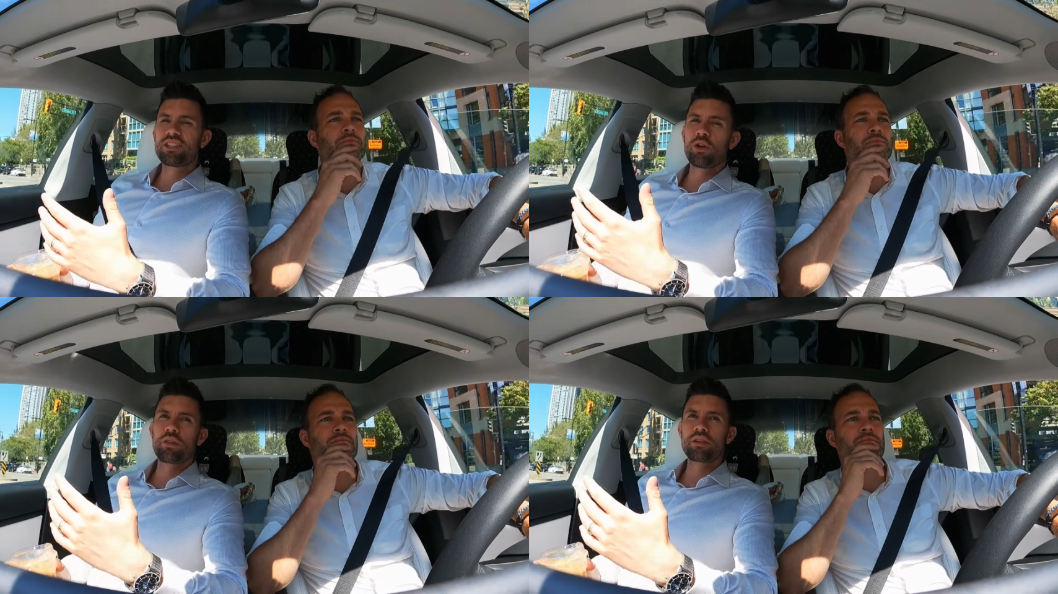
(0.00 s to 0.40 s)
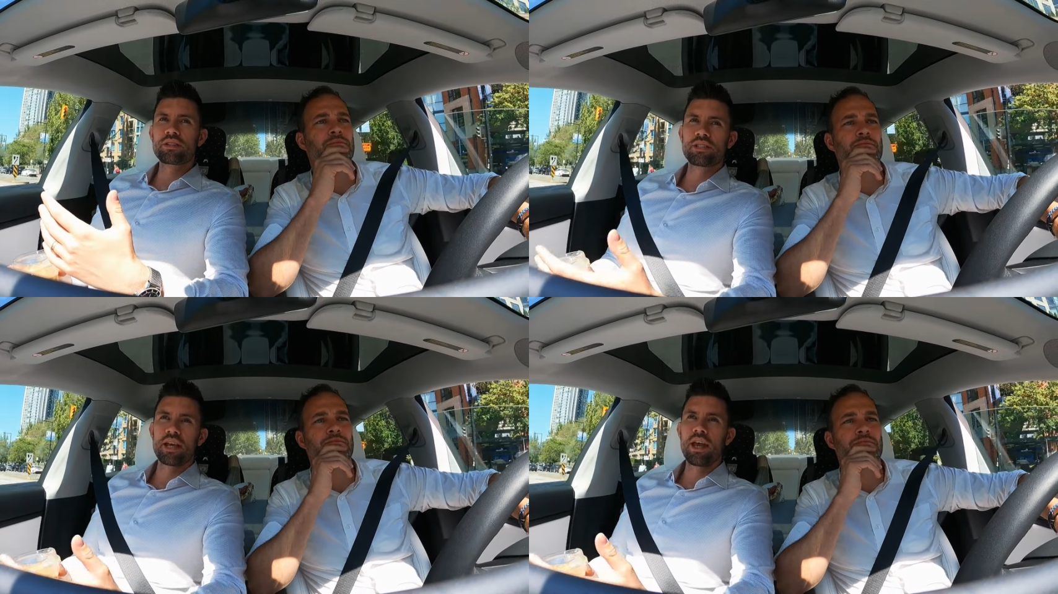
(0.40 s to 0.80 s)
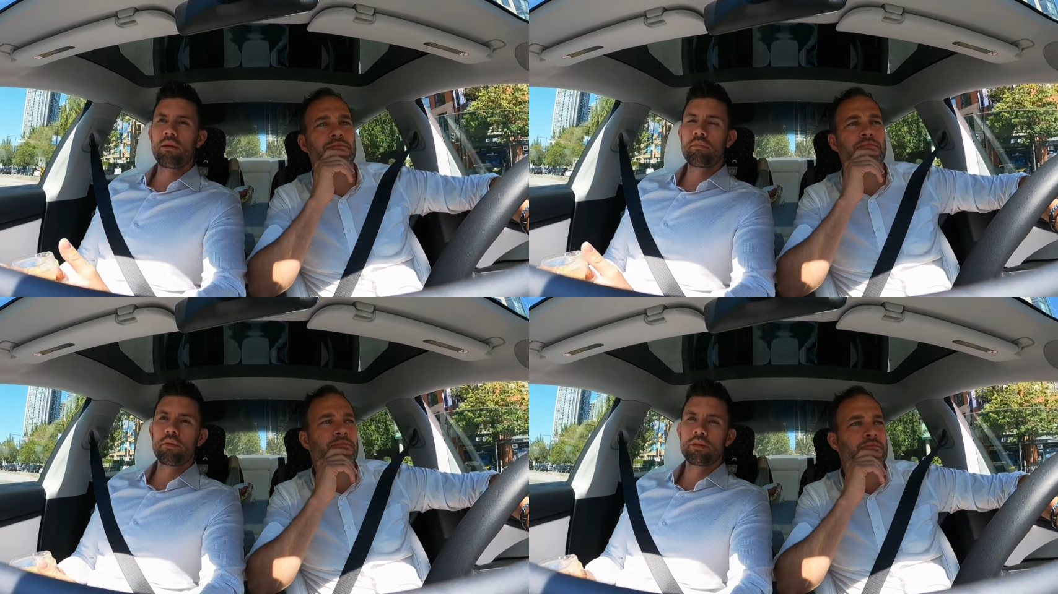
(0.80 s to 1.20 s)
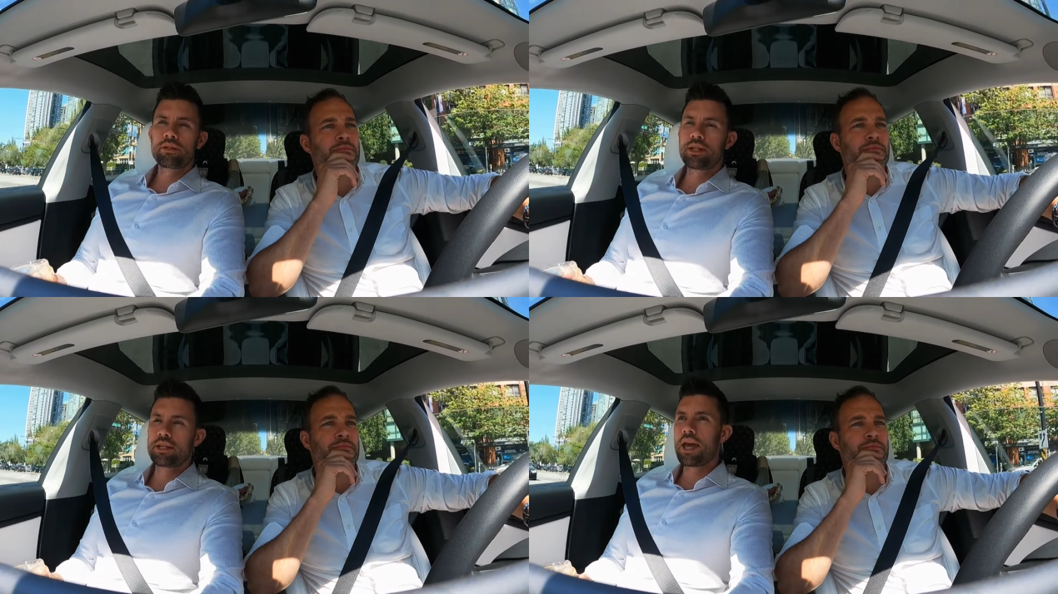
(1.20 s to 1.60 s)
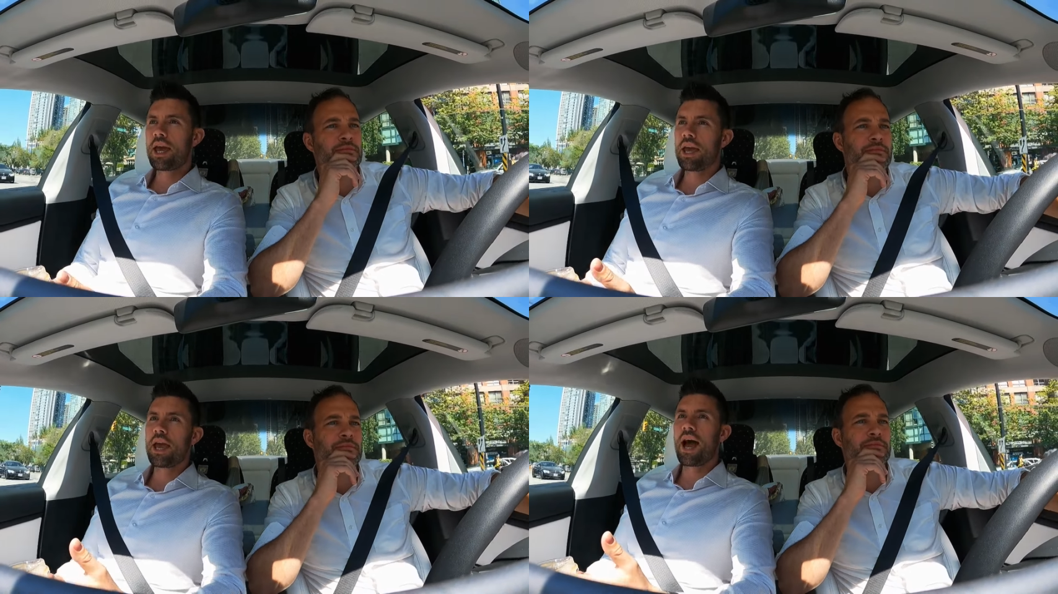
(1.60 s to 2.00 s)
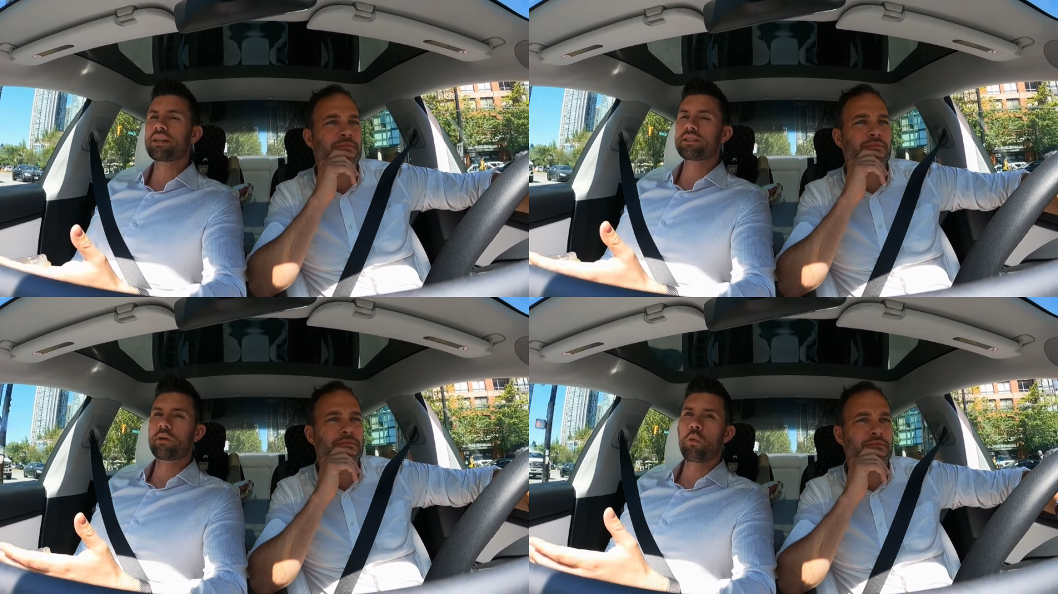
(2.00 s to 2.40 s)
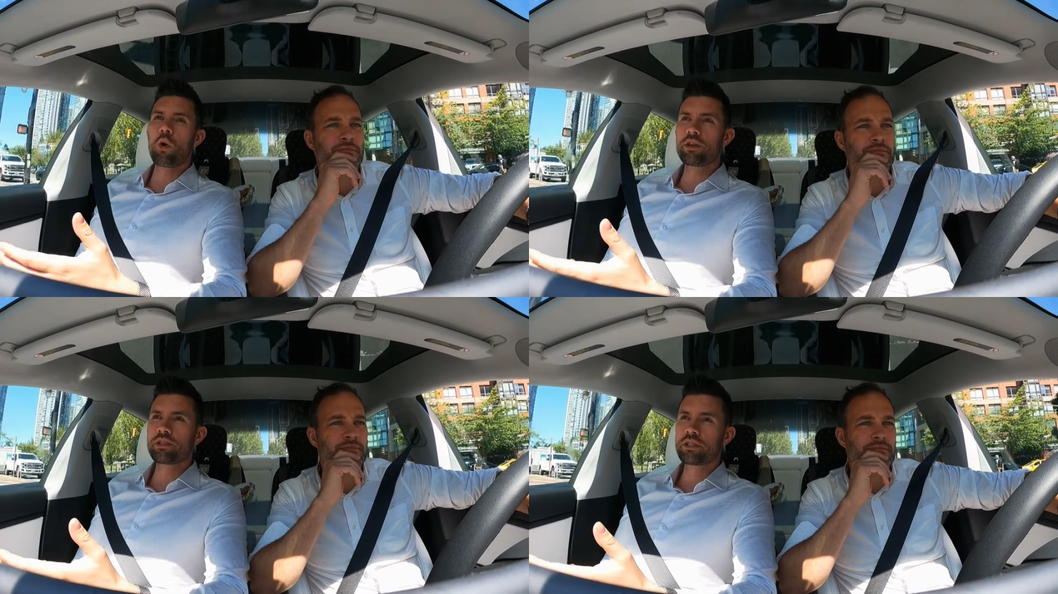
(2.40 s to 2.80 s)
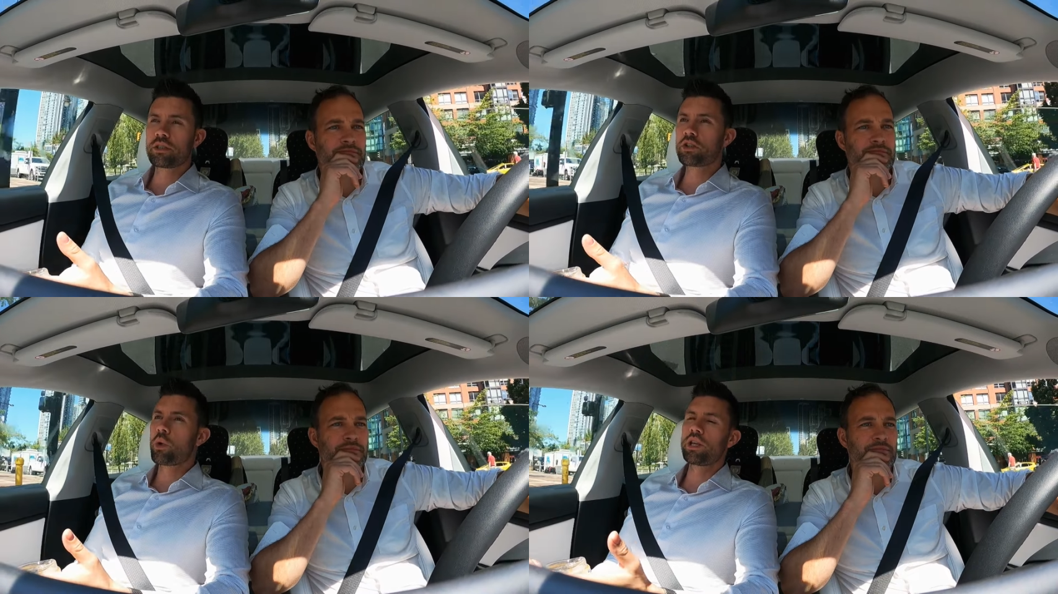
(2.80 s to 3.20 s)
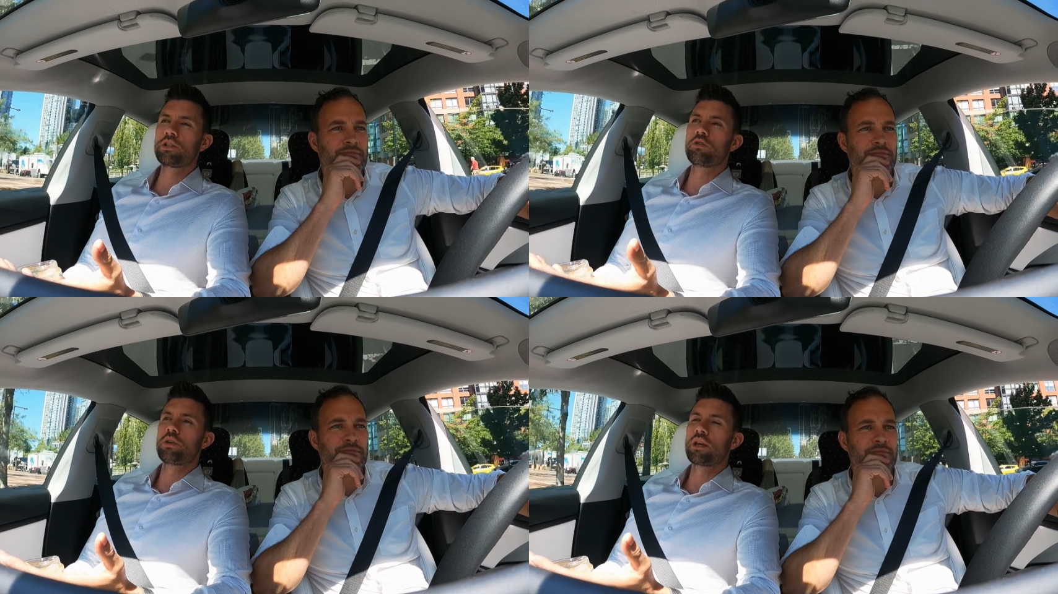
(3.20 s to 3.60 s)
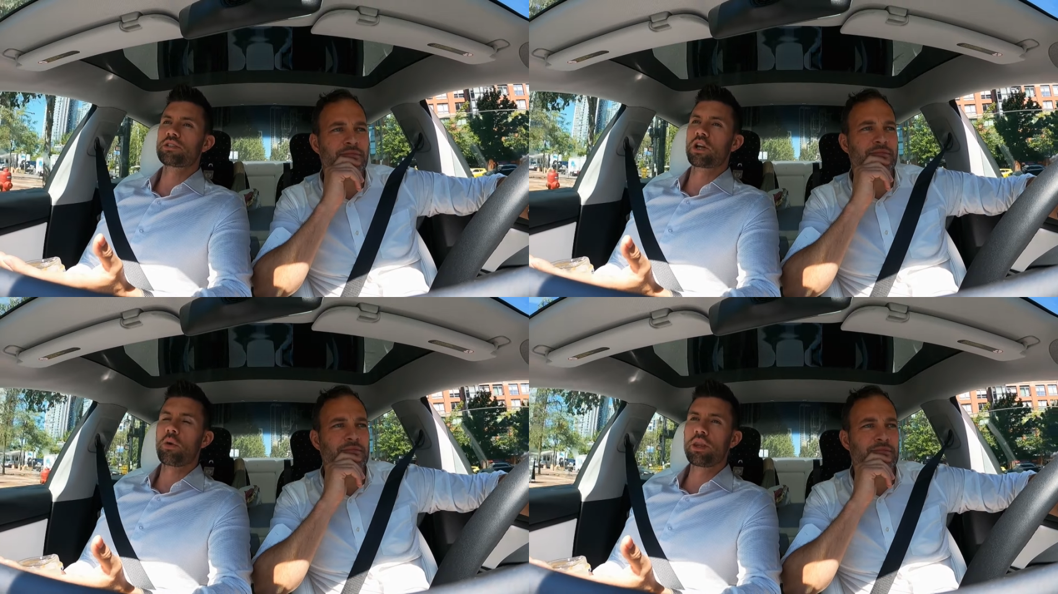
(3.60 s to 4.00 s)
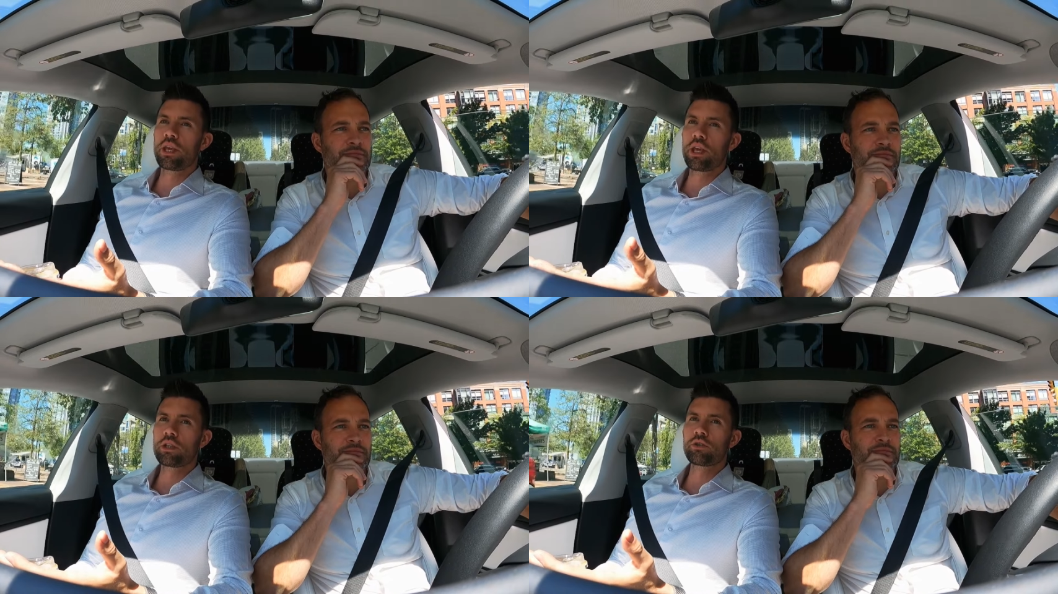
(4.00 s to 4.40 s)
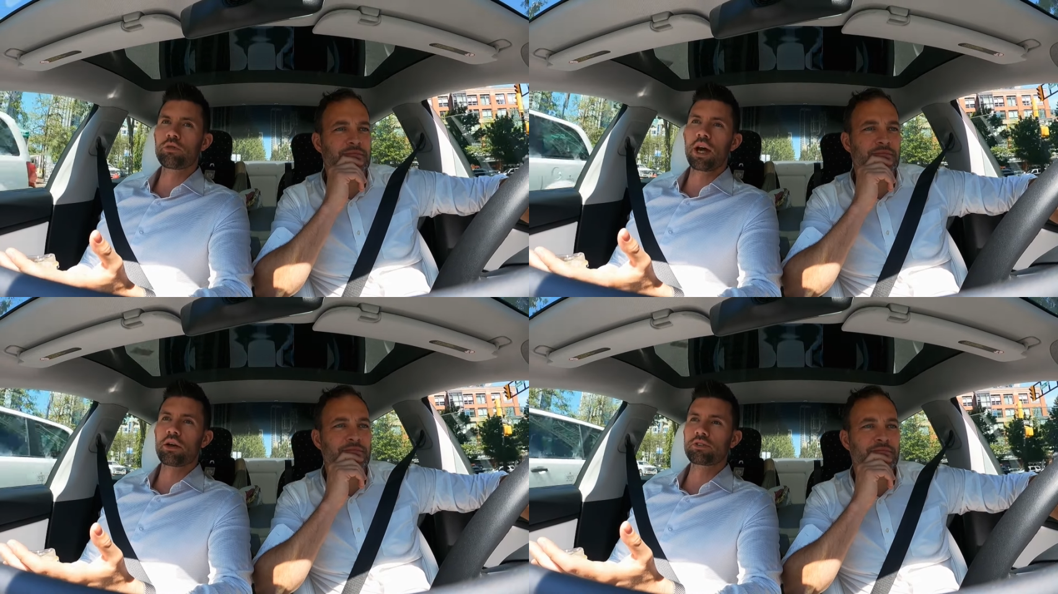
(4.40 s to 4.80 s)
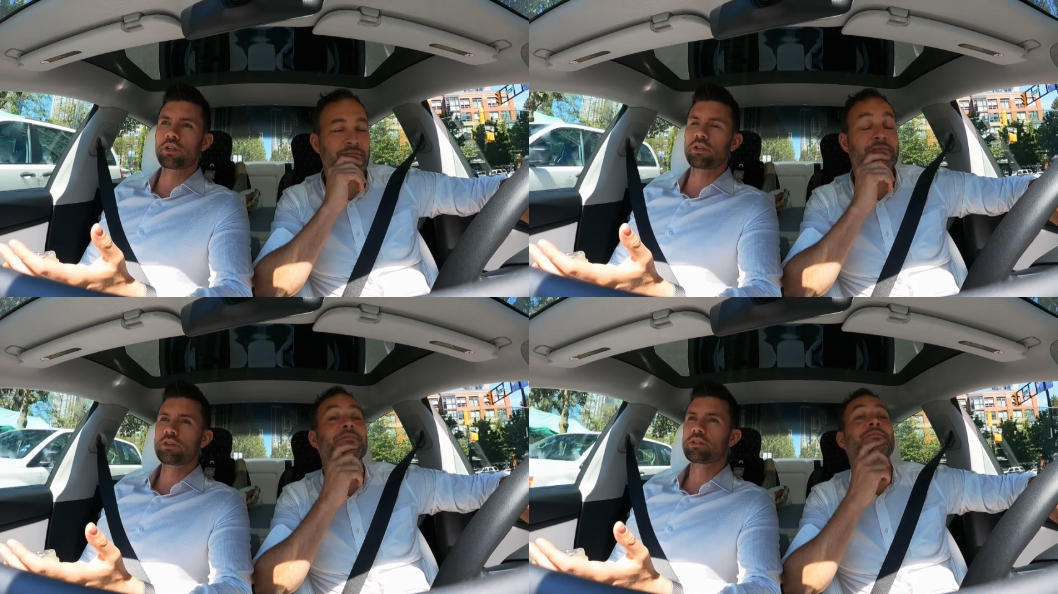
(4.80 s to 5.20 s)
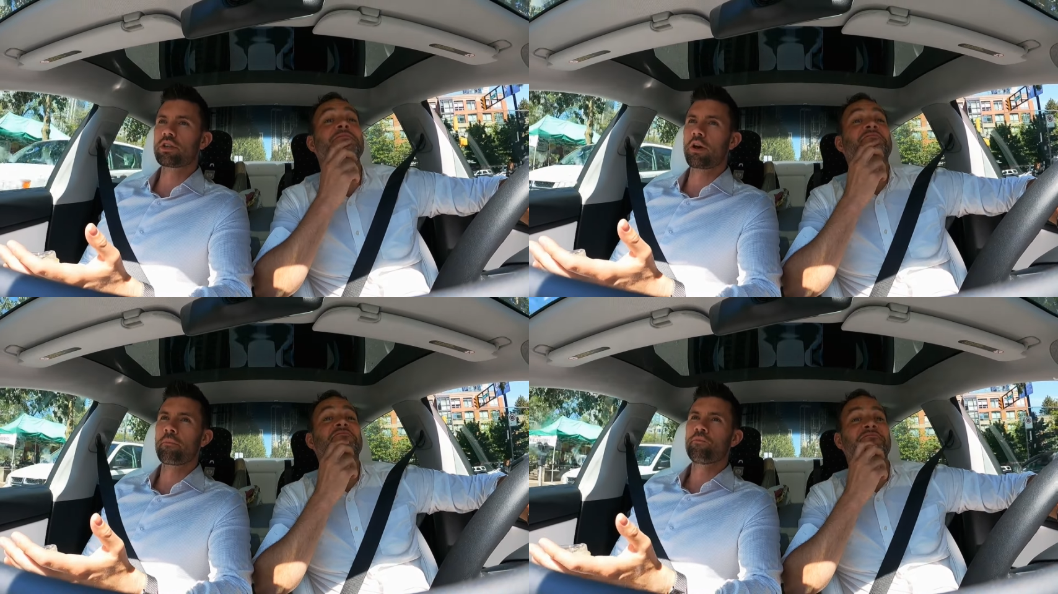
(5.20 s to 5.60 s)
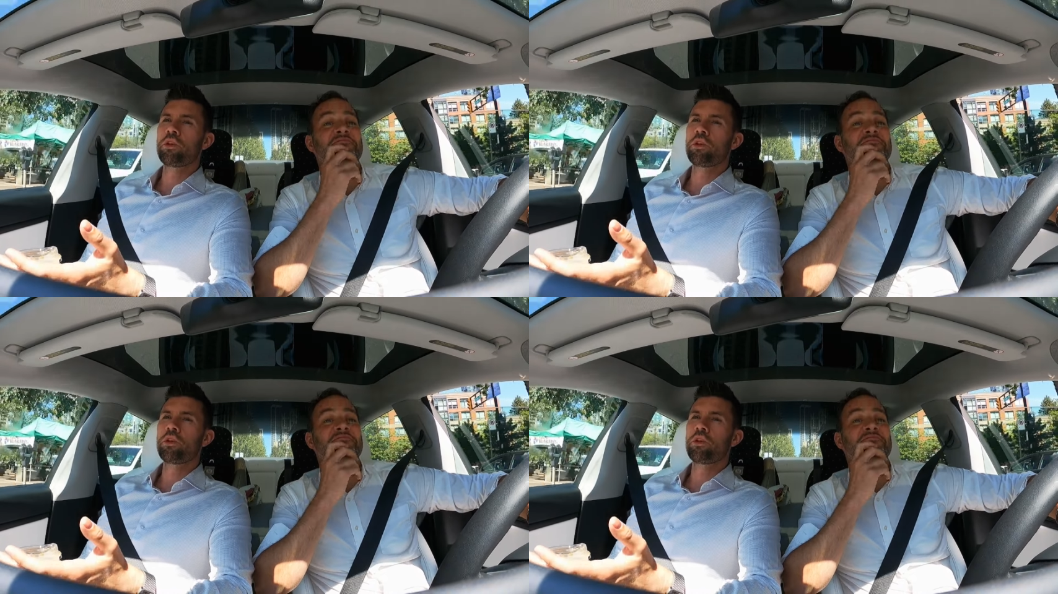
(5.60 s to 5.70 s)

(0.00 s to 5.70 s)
Speaker 1: is not the same today as it was 22 years ago in the year 2000 so